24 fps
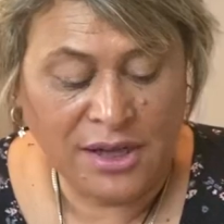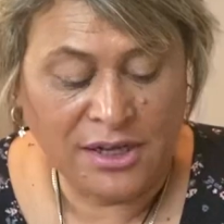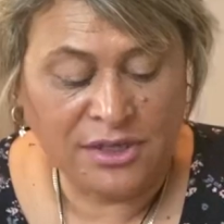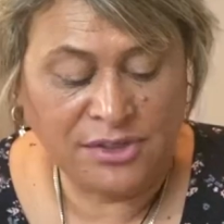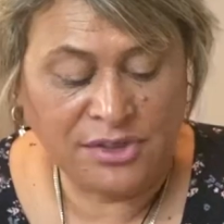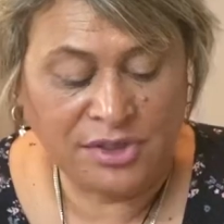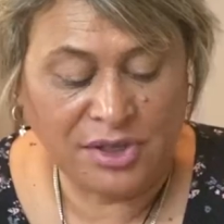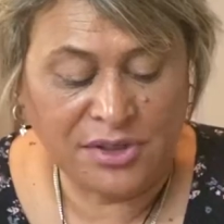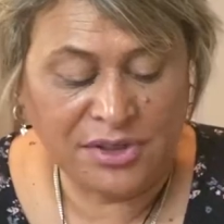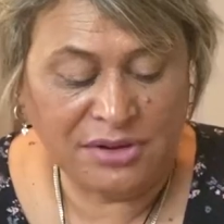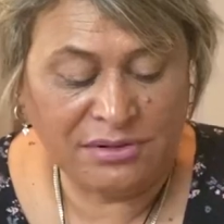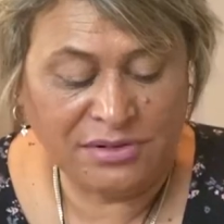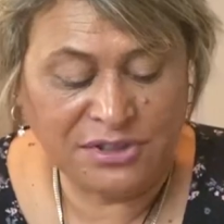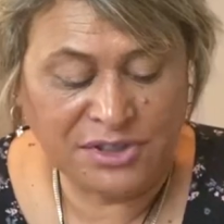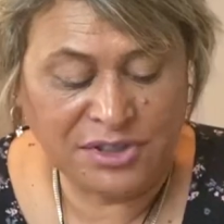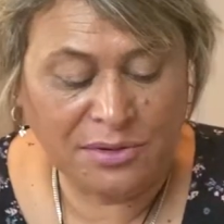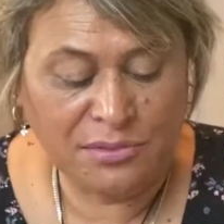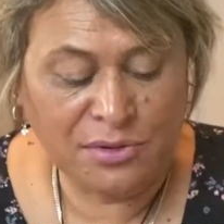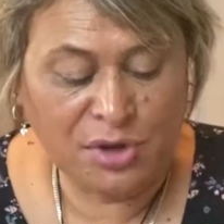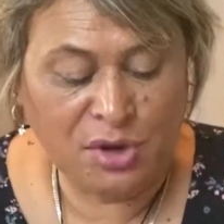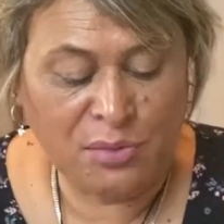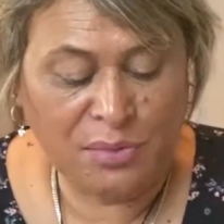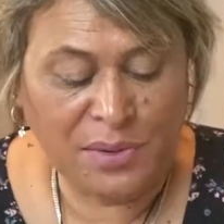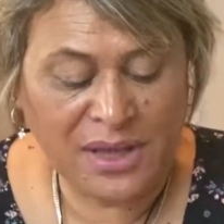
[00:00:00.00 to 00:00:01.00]
So there are
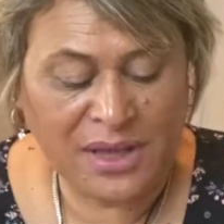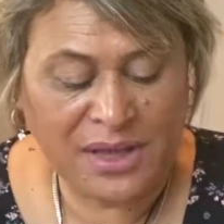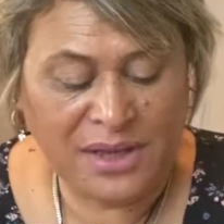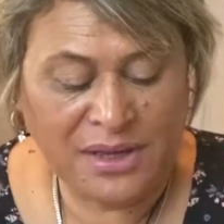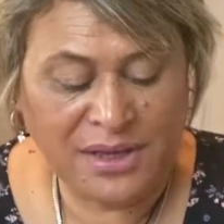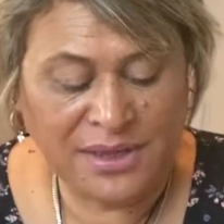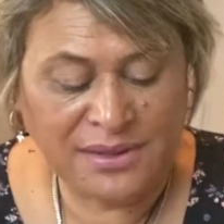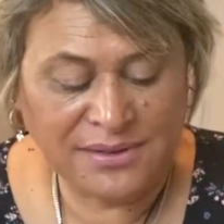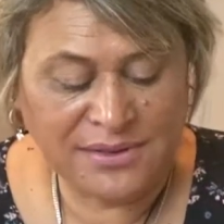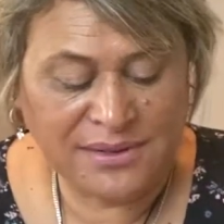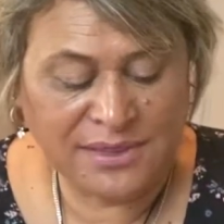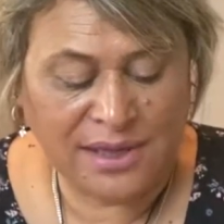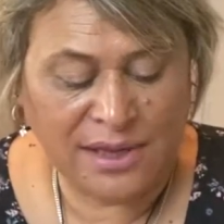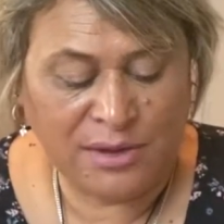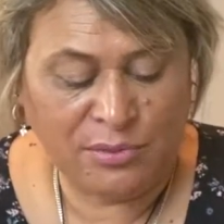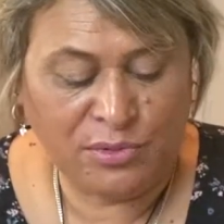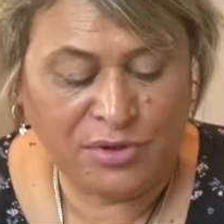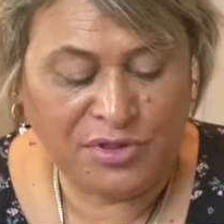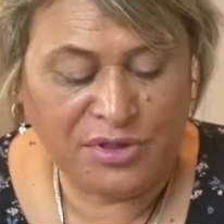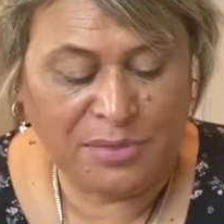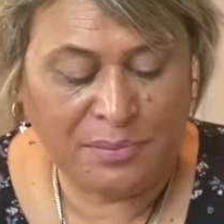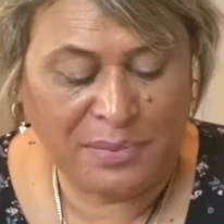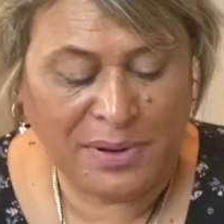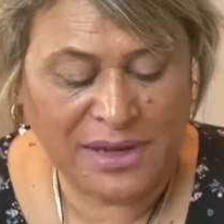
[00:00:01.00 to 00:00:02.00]
some new beginnings
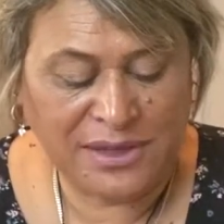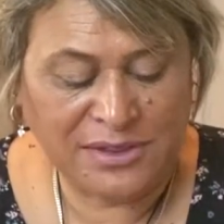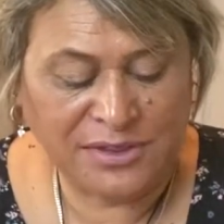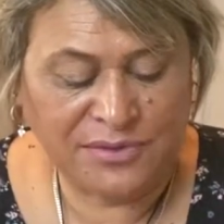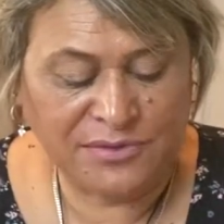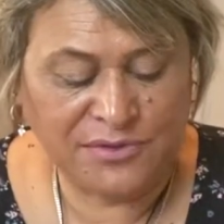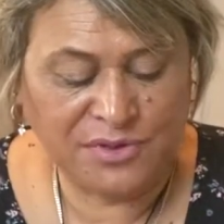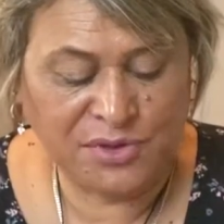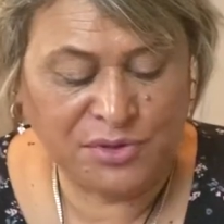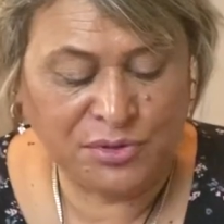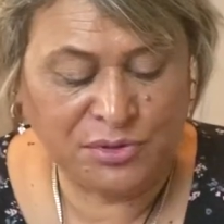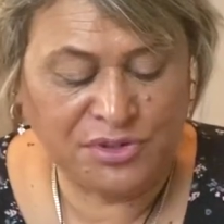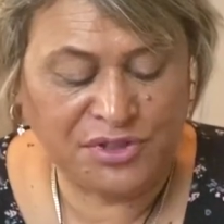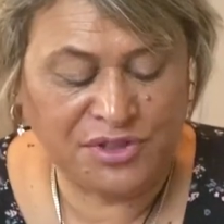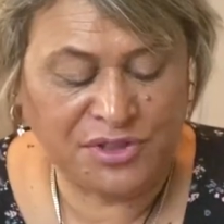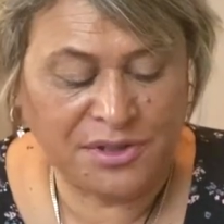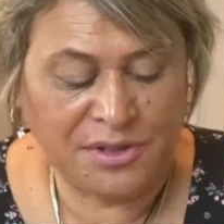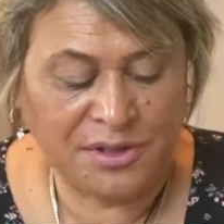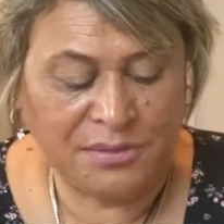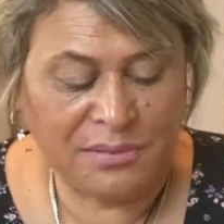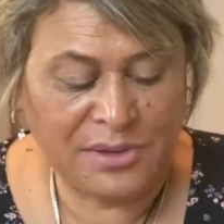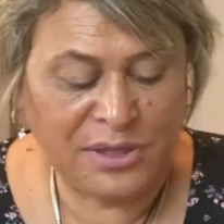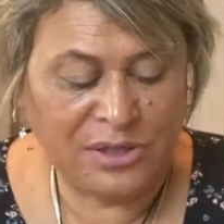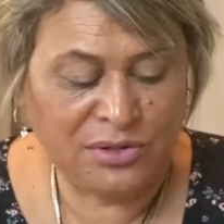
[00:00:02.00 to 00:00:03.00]
with the Page of Swords
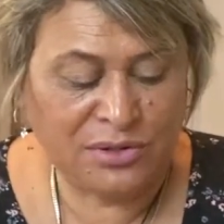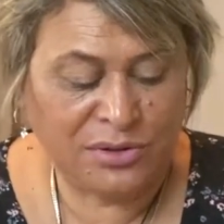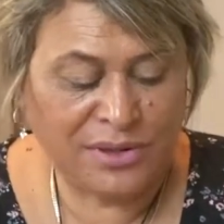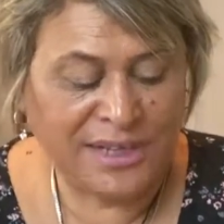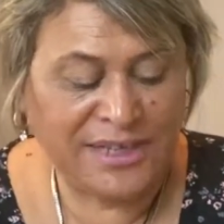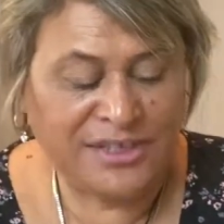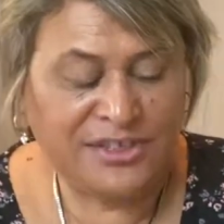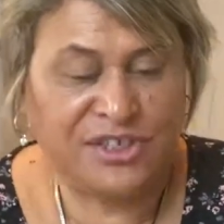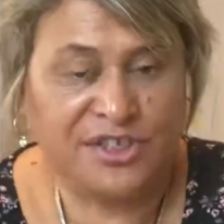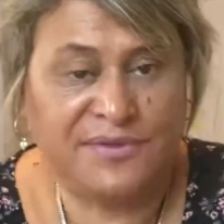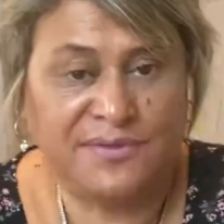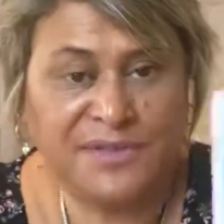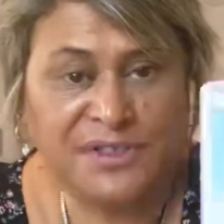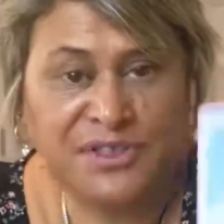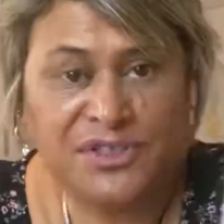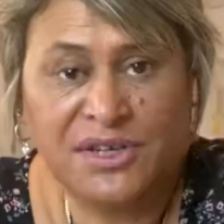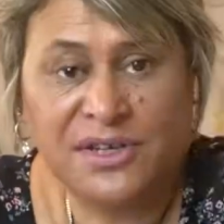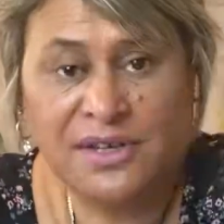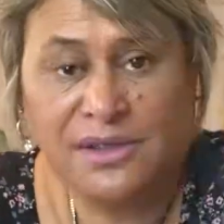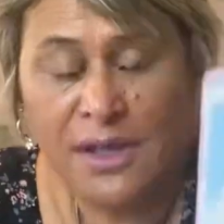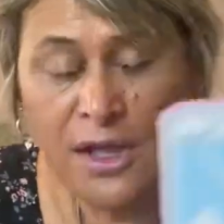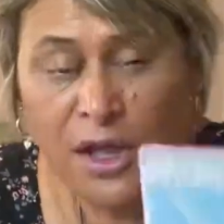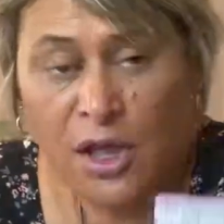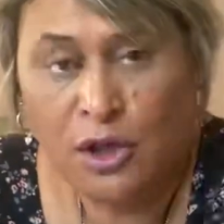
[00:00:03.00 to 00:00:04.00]
and the mental
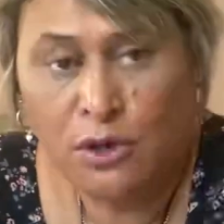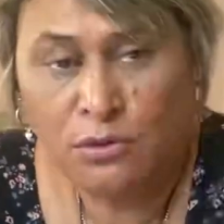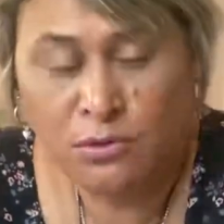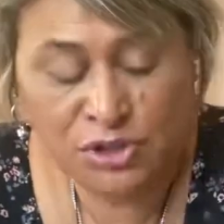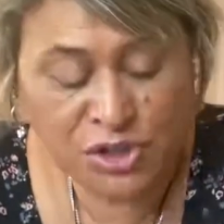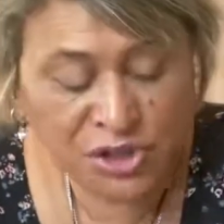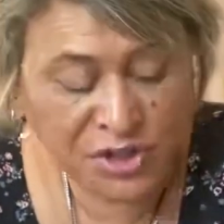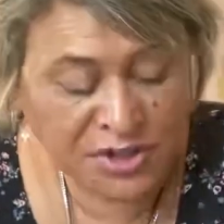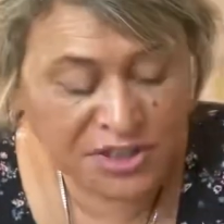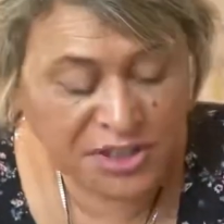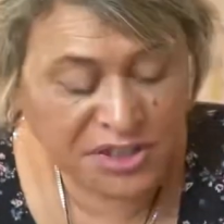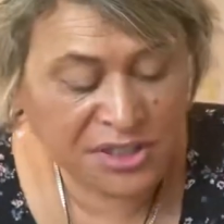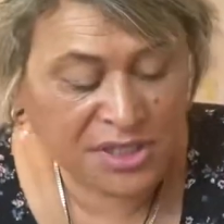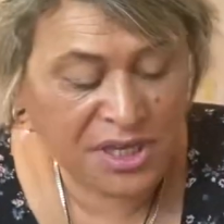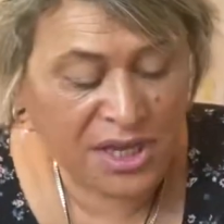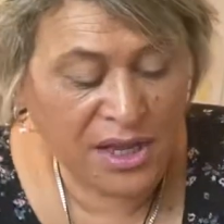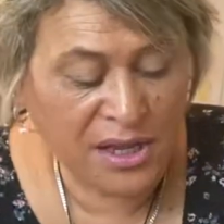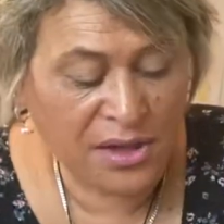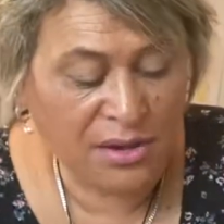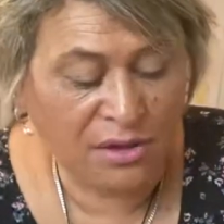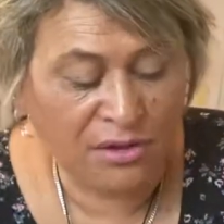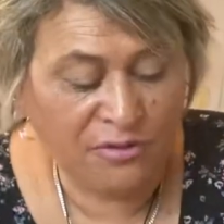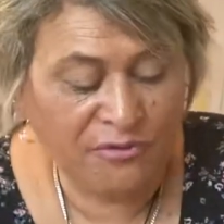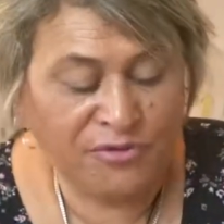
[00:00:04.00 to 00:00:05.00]
activity, which this
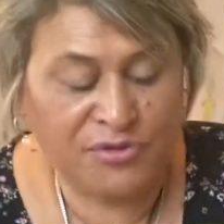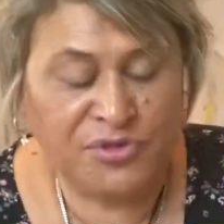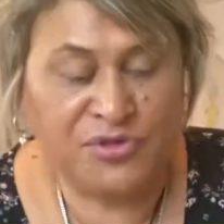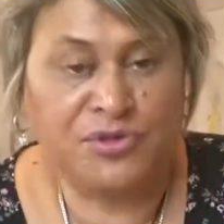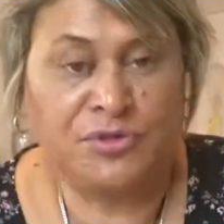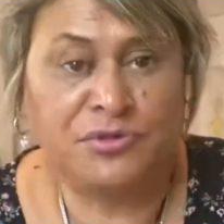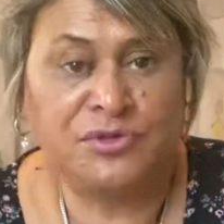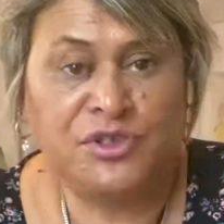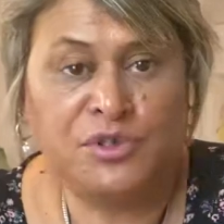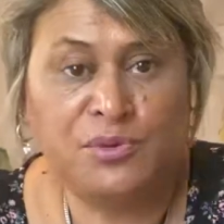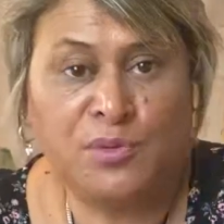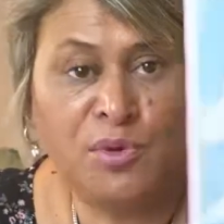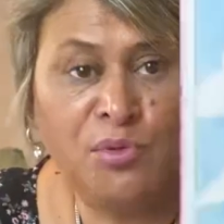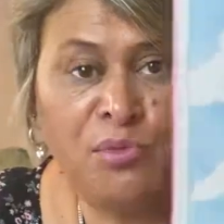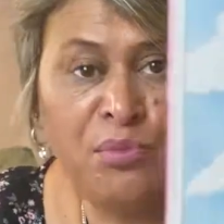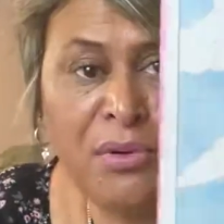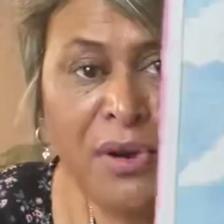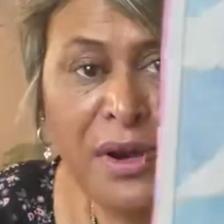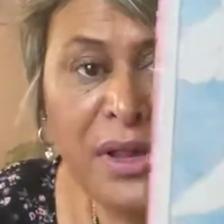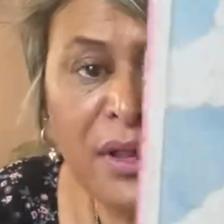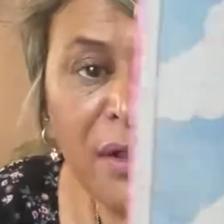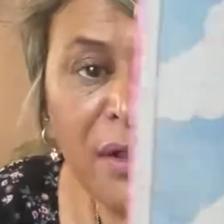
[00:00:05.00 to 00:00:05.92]
King of Swords will bring